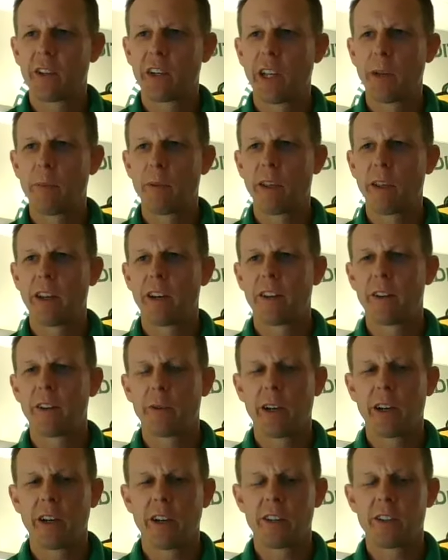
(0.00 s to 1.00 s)
keeping that on the
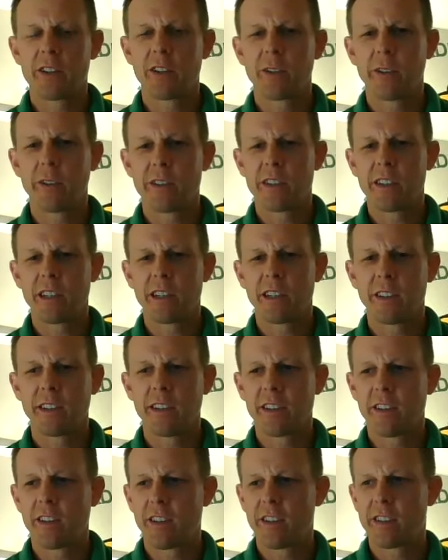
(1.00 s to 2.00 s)
radar too. Is that
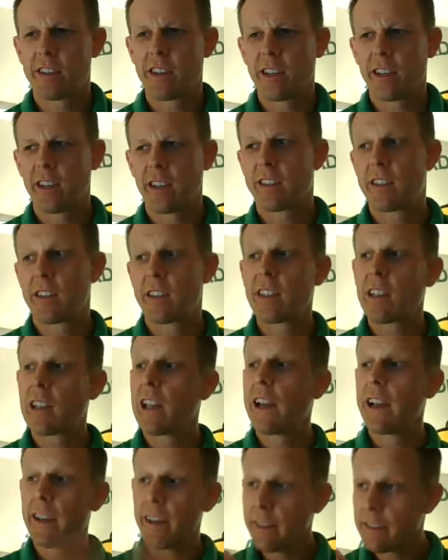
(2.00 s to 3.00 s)
this is it's a
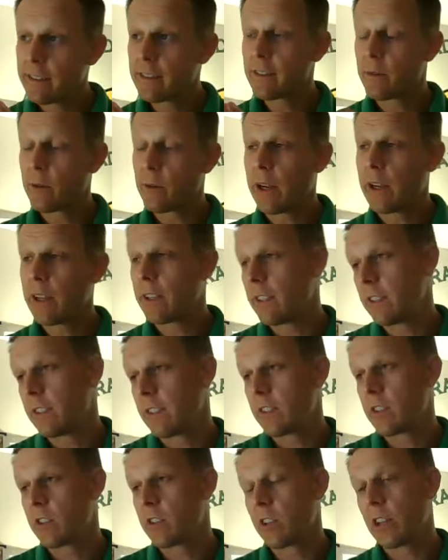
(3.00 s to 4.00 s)
delay, right?
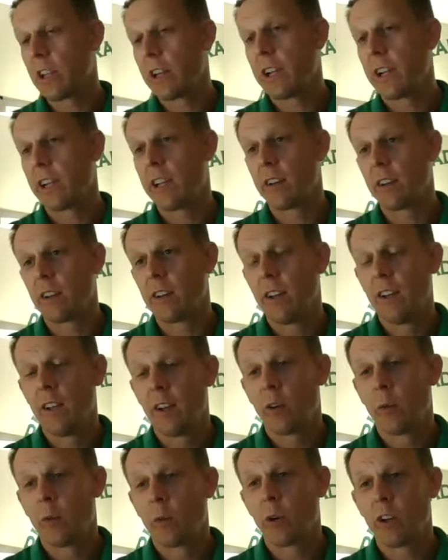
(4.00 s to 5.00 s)
These are delayed, and
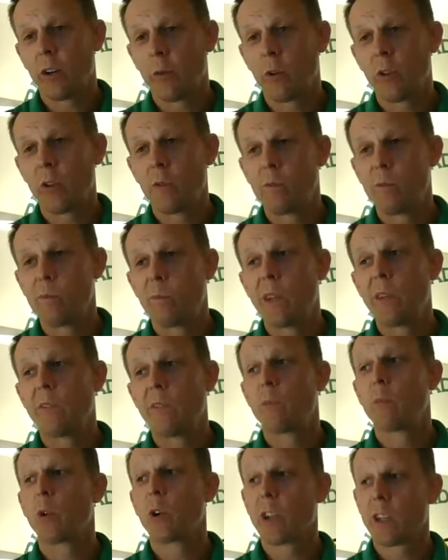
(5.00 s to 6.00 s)
we'll be
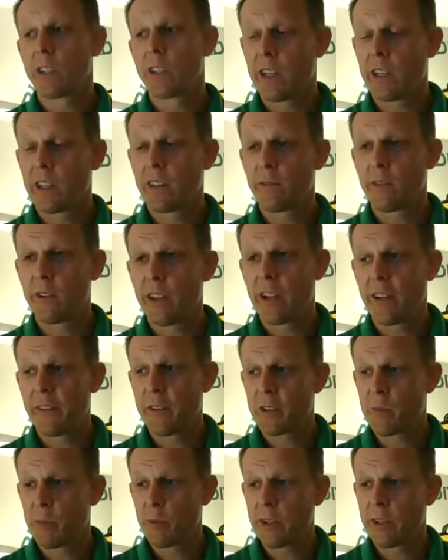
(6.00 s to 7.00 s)
even more excited for that in the
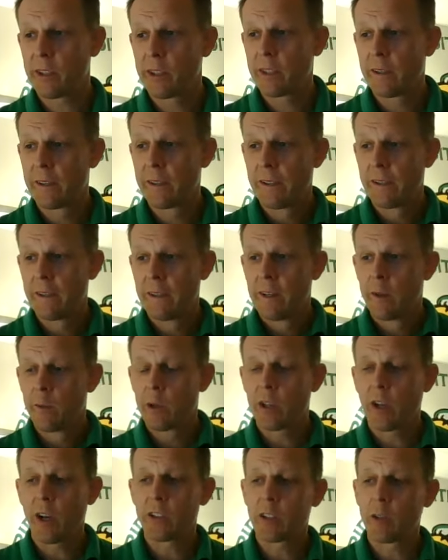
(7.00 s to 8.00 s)
spring.
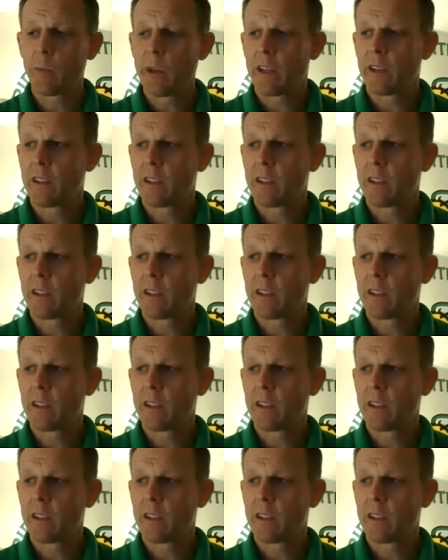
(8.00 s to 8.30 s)
Ms. Halterman,